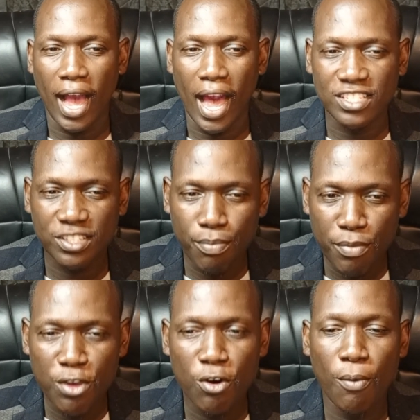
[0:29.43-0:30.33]

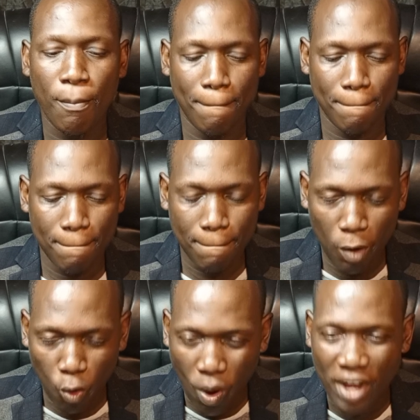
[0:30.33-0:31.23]
Azimio
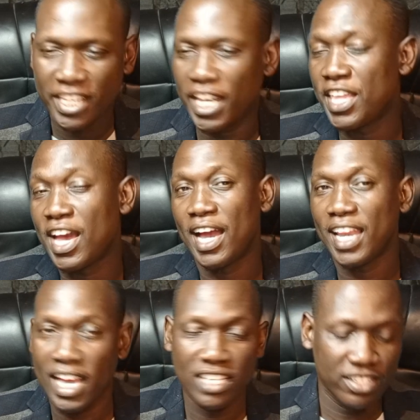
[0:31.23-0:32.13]
One Kenya
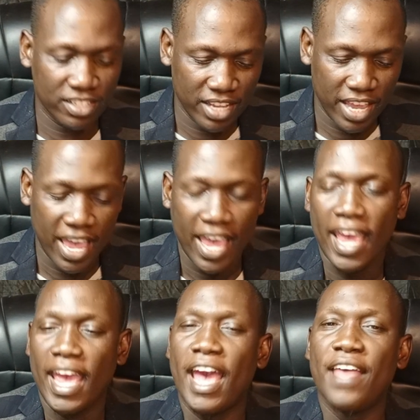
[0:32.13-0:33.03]
Alliance
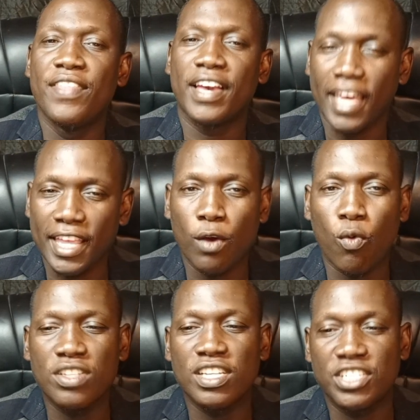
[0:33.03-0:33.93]
and the Kenya
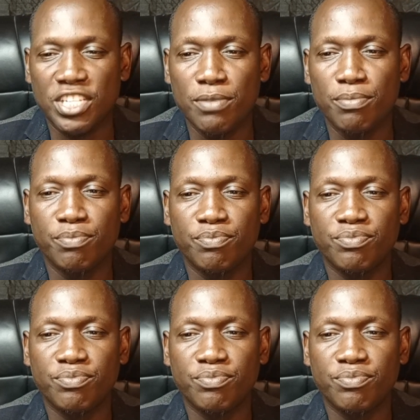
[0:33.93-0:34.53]
Kwanza team